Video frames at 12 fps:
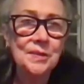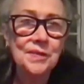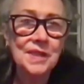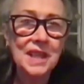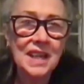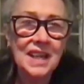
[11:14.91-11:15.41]
for
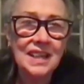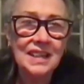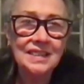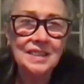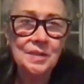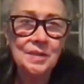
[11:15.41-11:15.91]

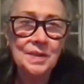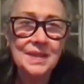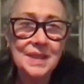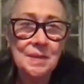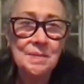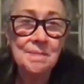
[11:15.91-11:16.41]
that. It was
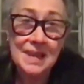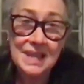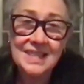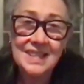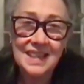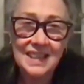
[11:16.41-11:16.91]

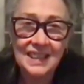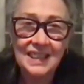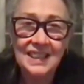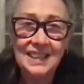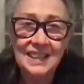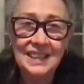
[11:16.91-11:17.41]
amazing.
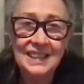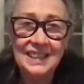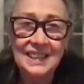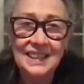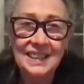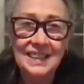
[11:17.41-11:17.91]

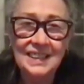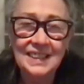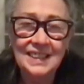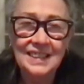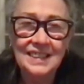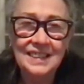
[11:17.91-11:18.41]

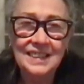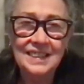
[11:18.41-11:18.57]
Well,